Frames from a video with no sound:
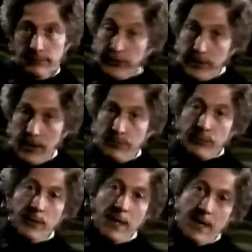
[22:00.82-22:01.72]
For
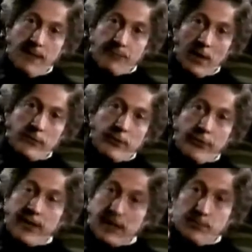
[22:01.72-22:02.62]
example, on the
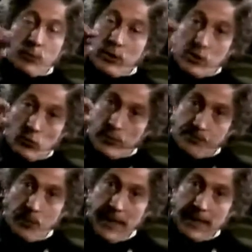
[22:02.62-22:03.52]
theatre board it's
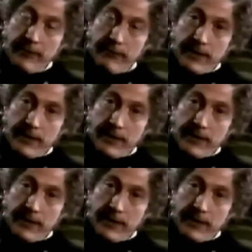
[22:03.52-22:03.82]
always plainly